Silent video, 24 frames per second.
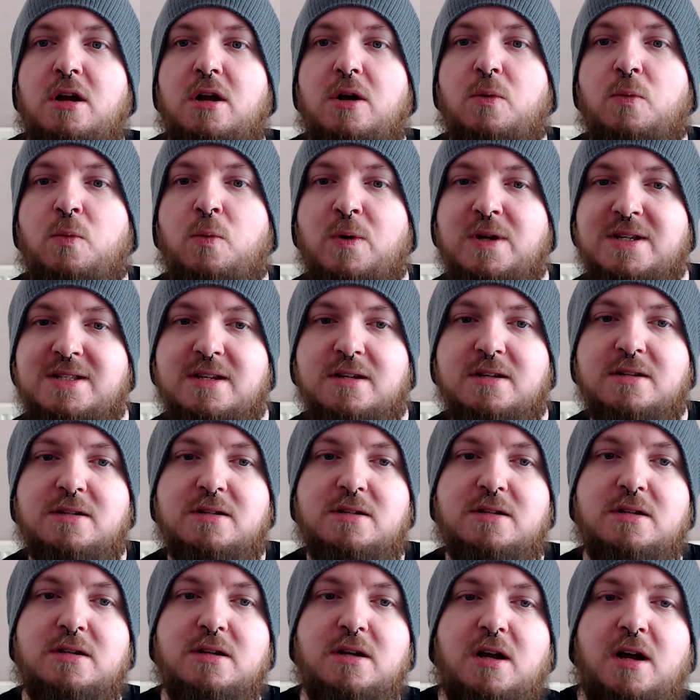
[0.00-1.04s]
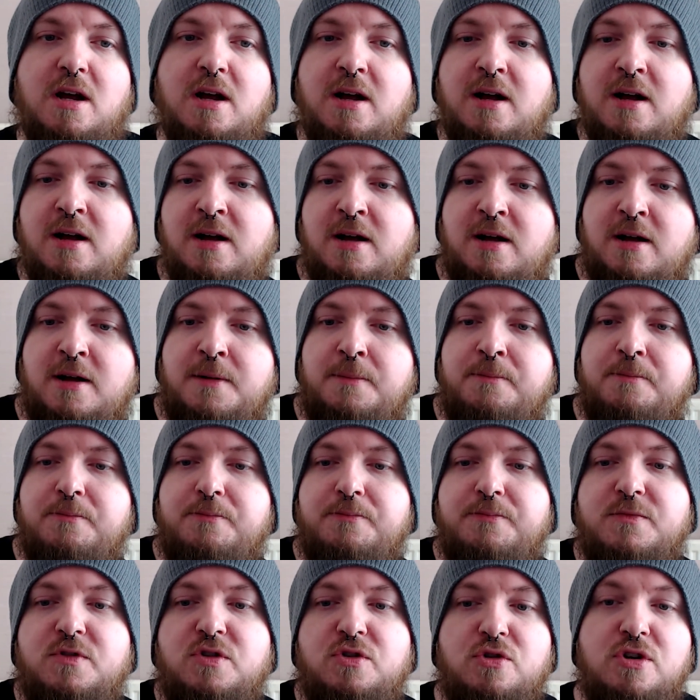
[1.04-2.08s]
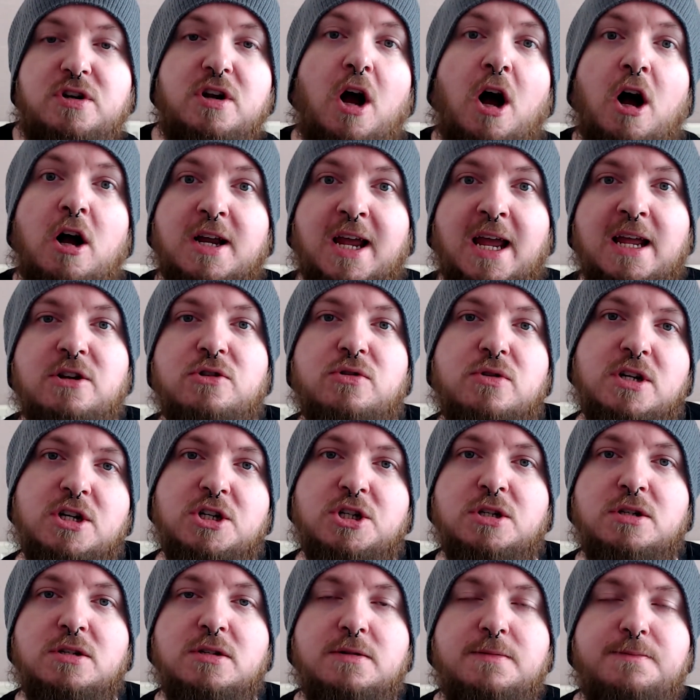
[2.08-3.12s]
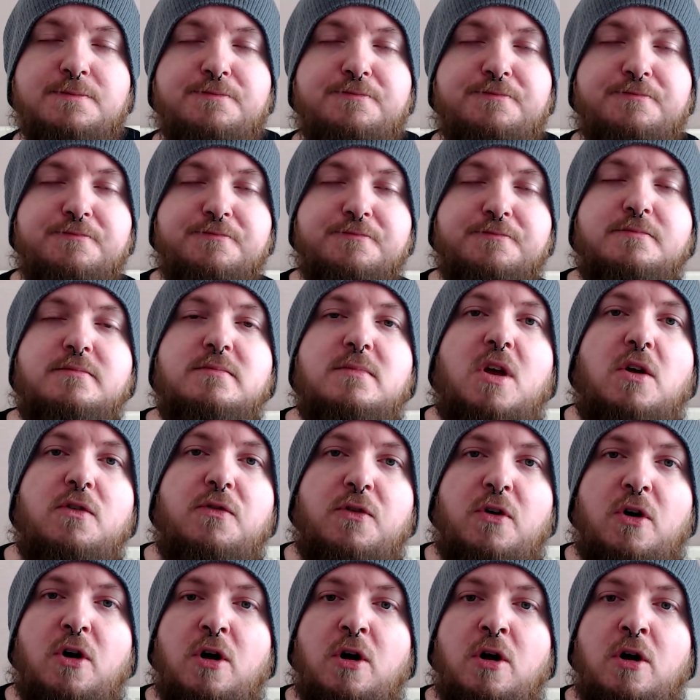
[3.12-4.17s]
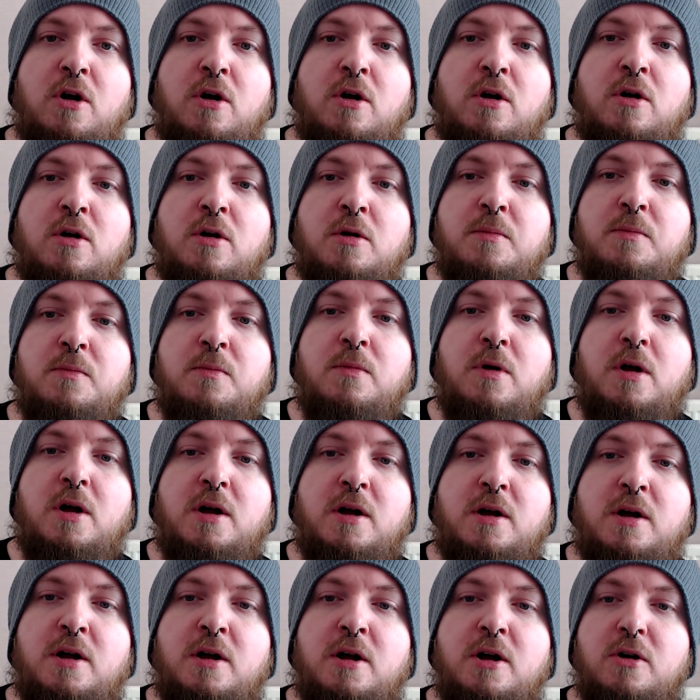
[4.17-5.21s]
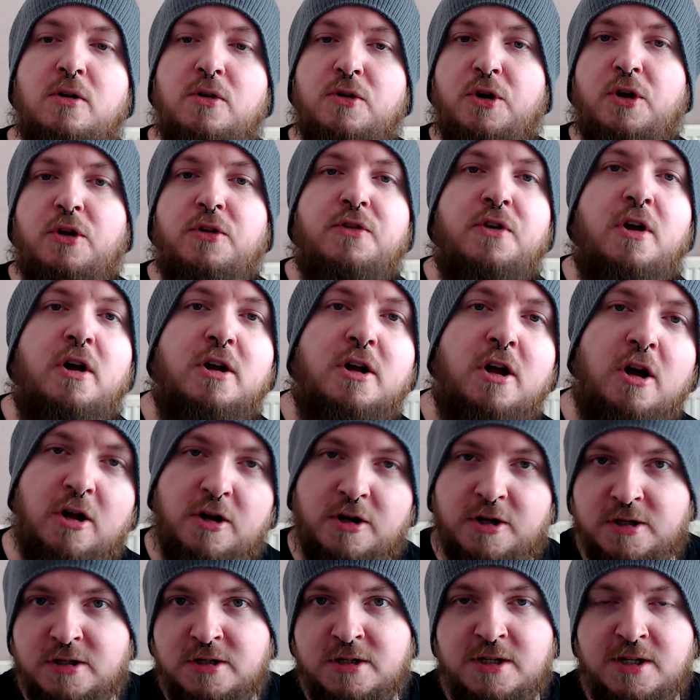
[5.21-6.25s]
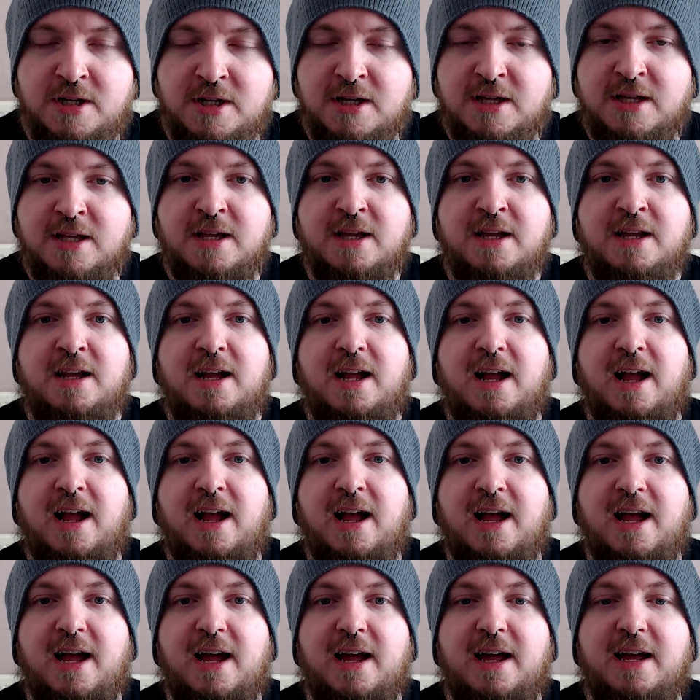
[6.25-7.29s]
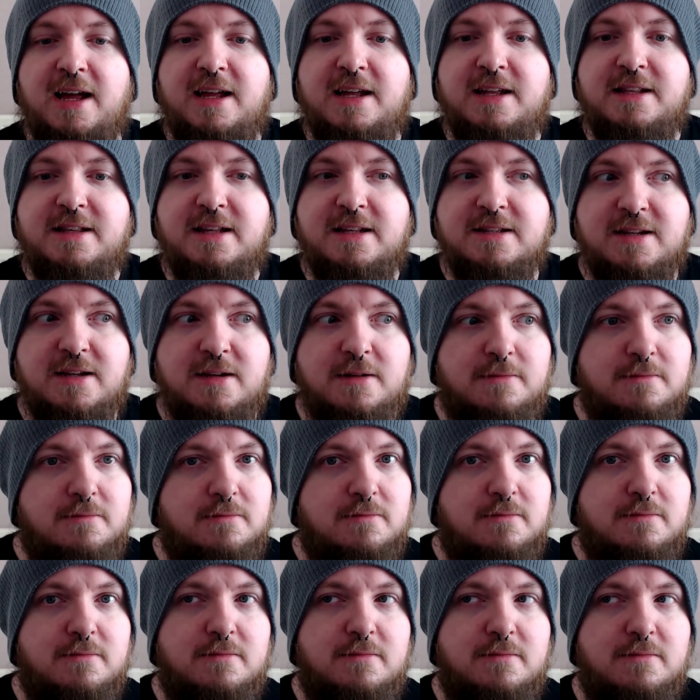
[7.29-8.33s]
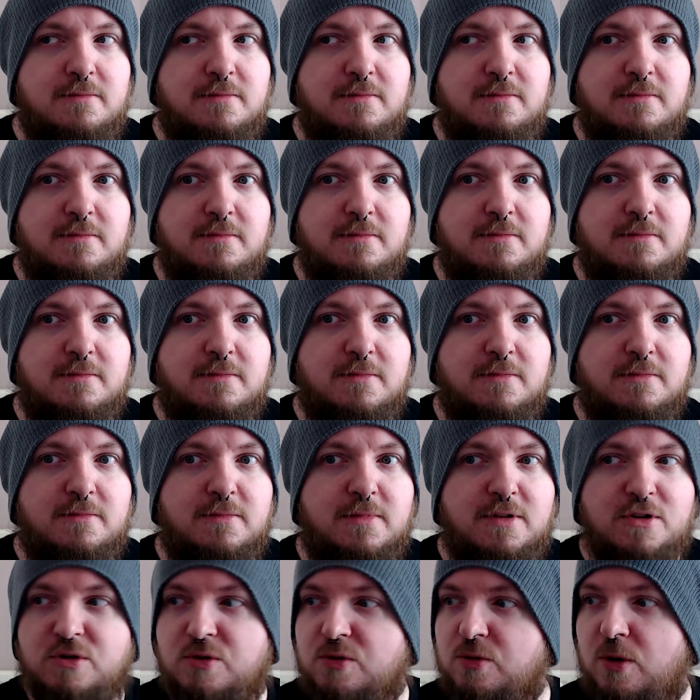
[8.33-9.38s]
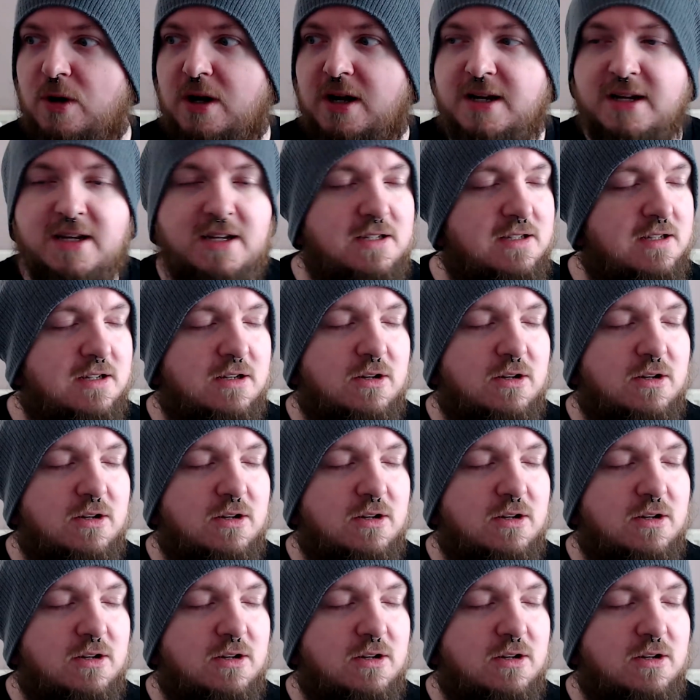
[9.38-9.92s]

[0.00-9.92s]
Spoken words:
wizard arcane traditions from Unearthed Arcana, and that's it. That's quite easy,